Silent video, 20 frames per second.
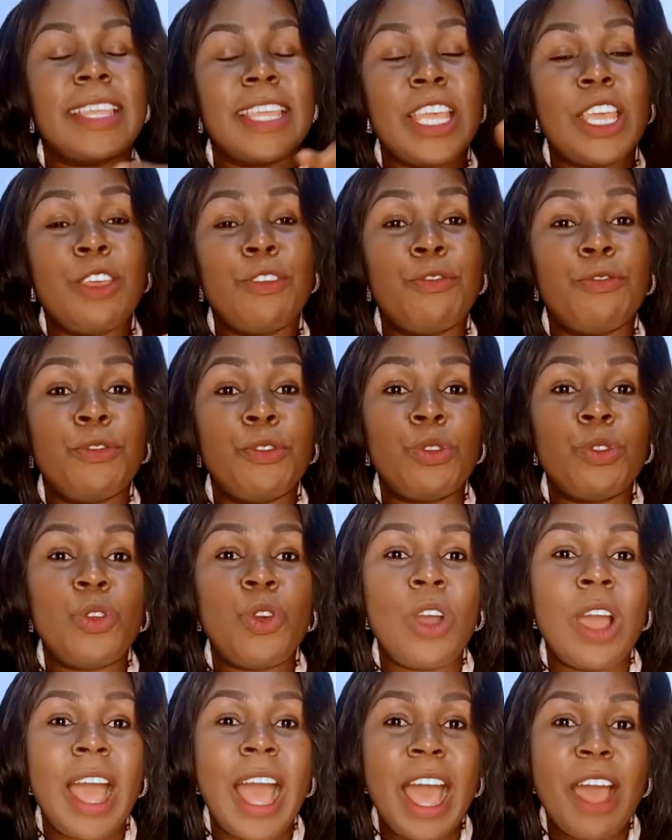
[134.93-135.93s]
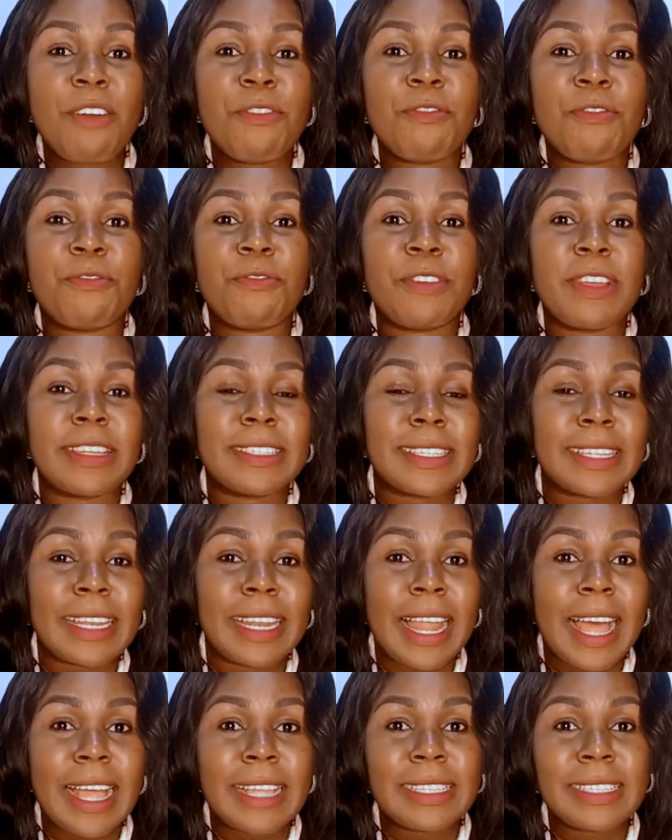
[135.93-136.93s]
If you don't have first
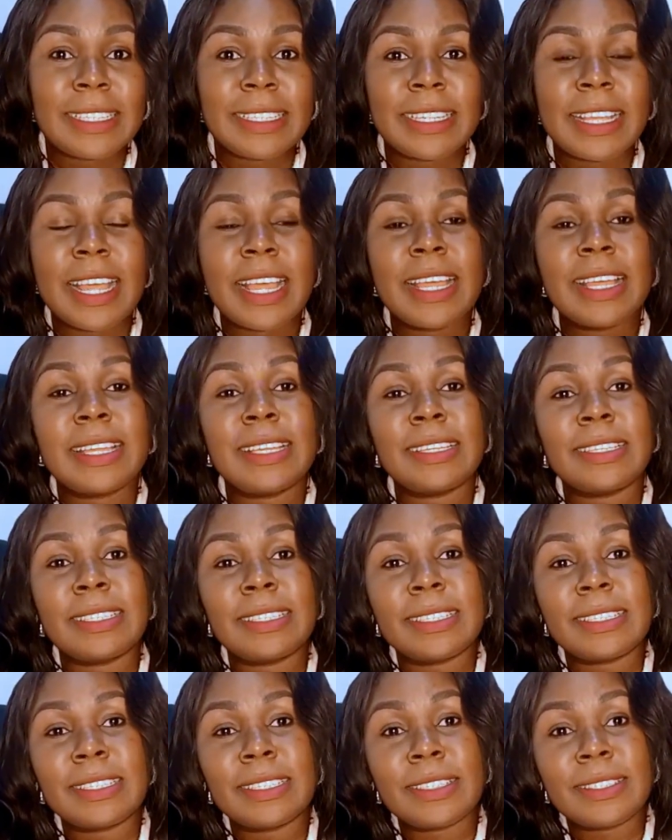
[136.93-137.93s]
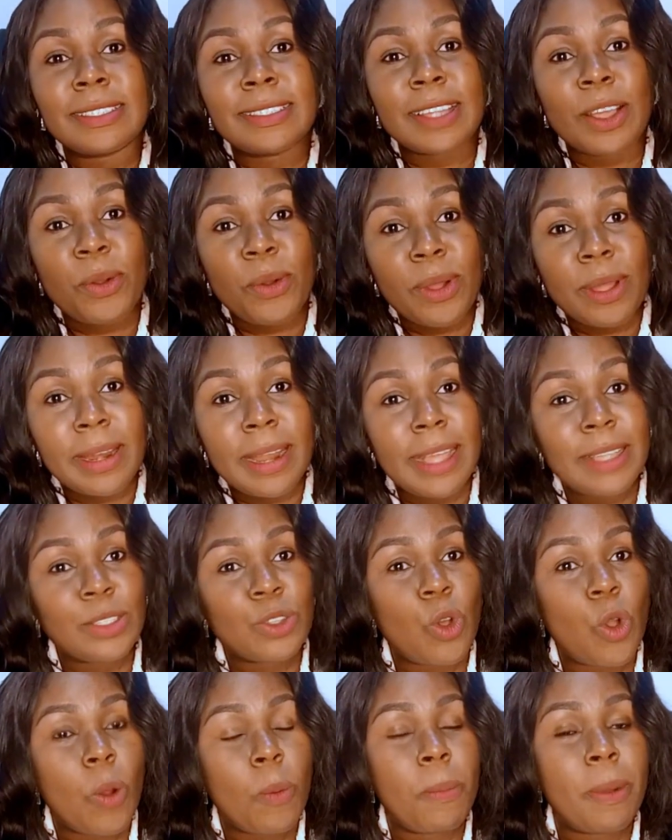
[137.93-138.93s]
class, second class,
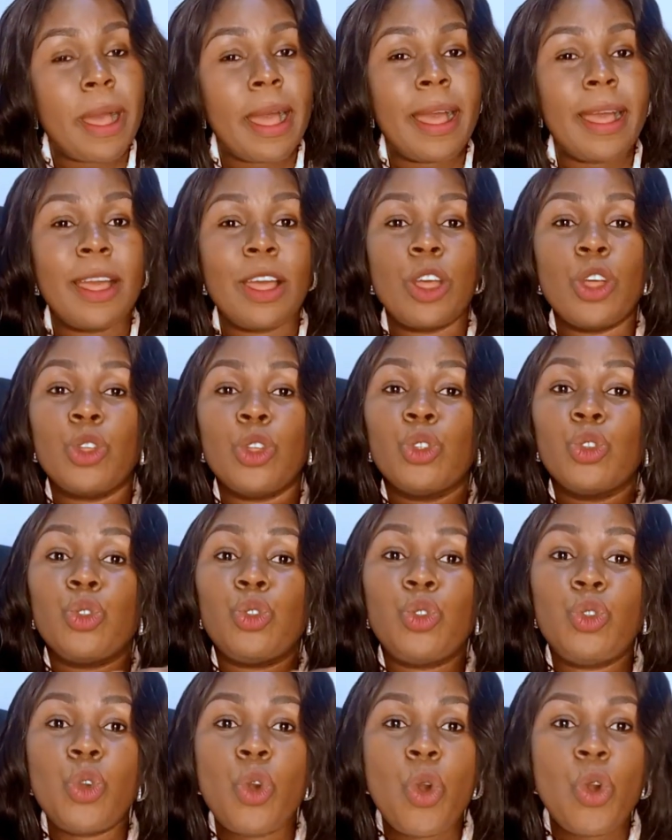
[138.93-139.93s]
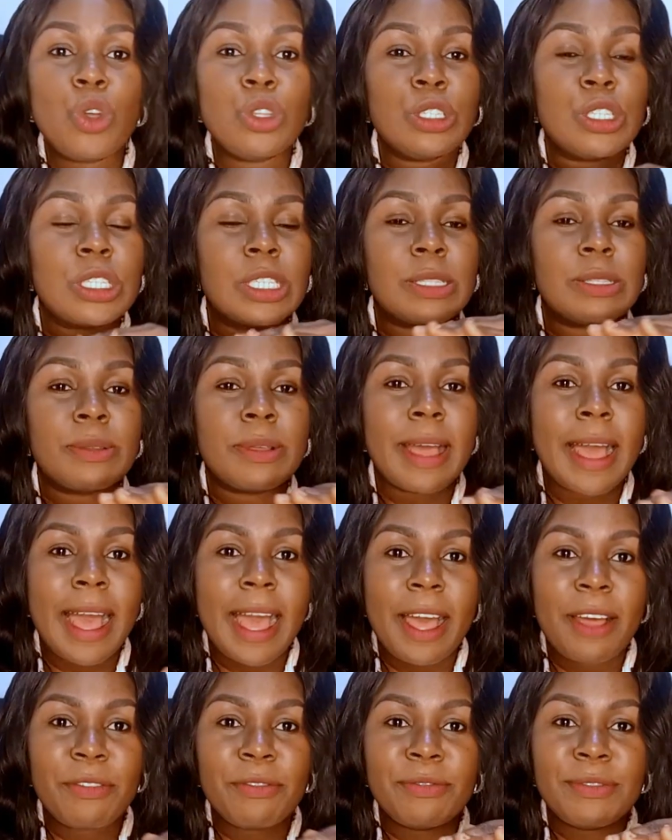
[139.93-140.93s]
upper, don't
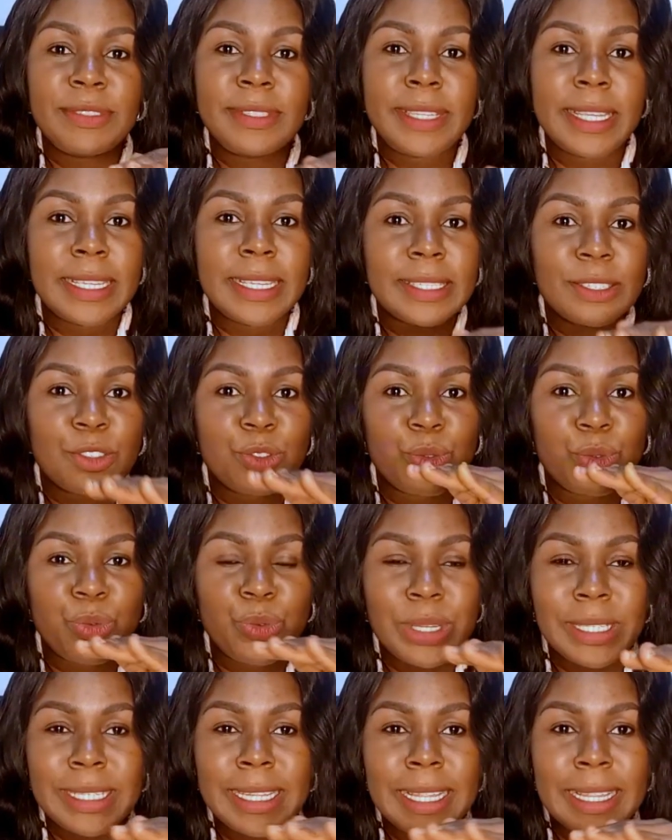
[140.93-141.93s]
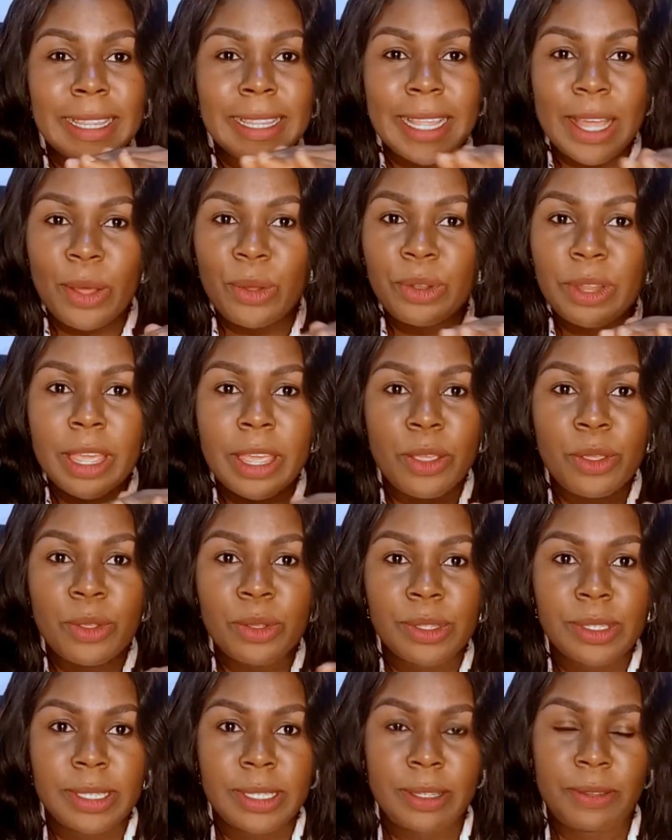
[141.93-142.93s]
have this written down in
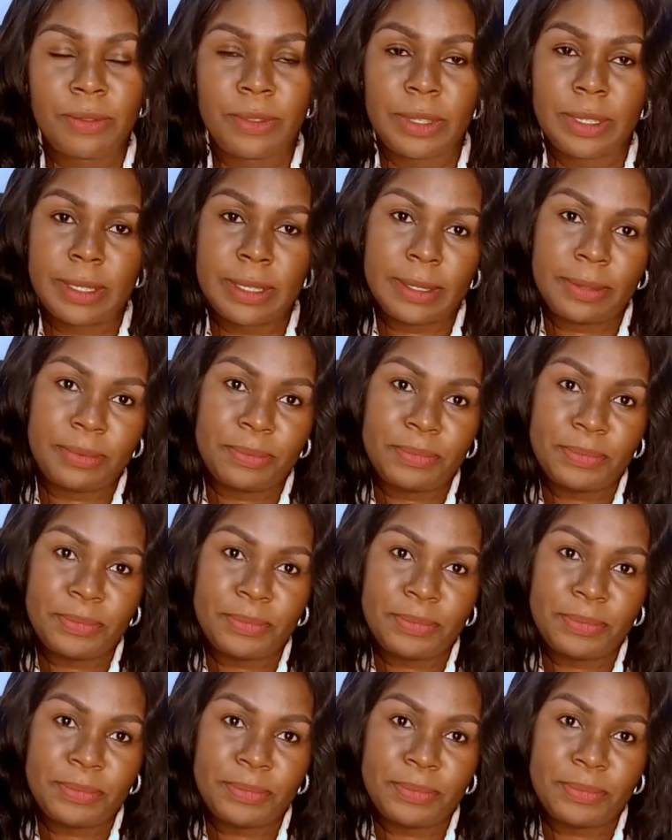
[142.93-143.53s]
your CVs.